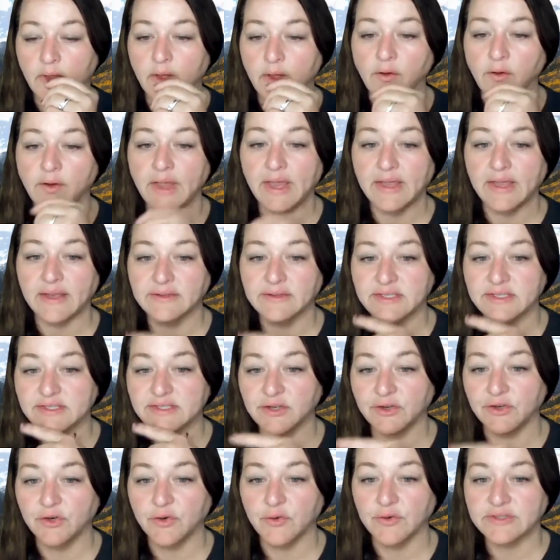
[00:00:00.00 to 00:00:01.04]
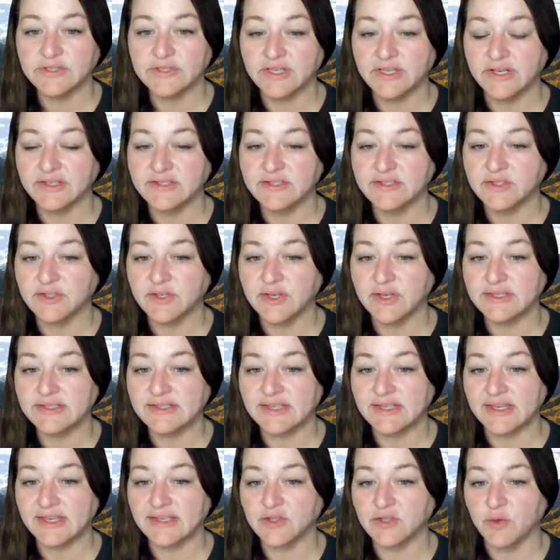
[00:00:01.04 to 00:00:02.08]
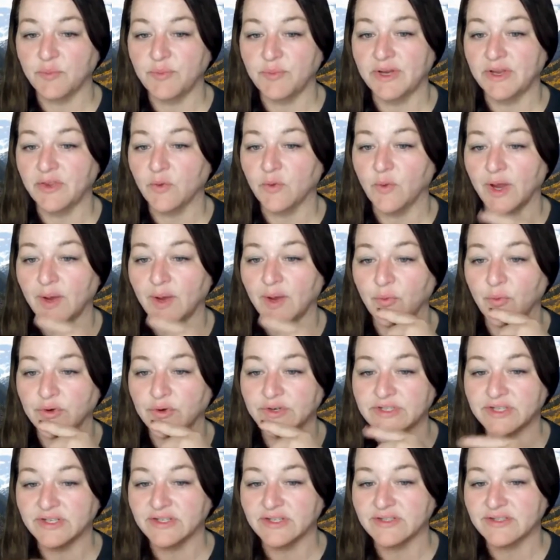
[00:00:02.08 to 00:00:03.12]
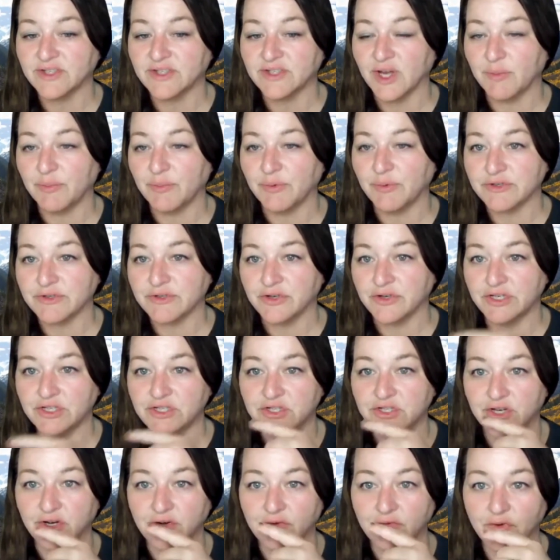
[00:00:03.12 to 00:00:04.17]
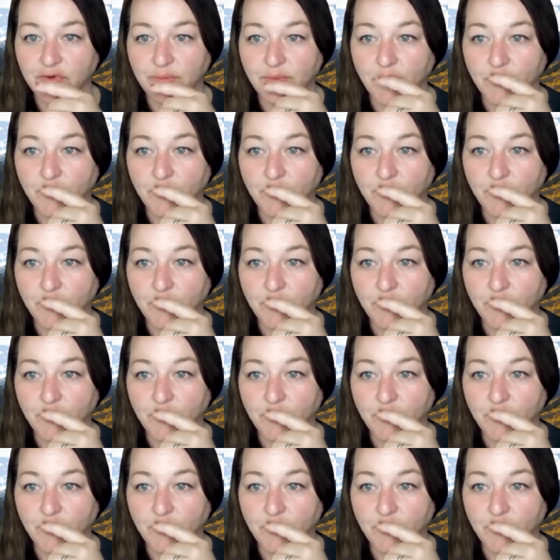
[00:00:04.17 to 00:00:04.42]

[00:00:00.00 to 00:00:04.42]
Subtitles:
Okay, just so you know, it says opening the whiteboard is gonna stop your screen share for a minute.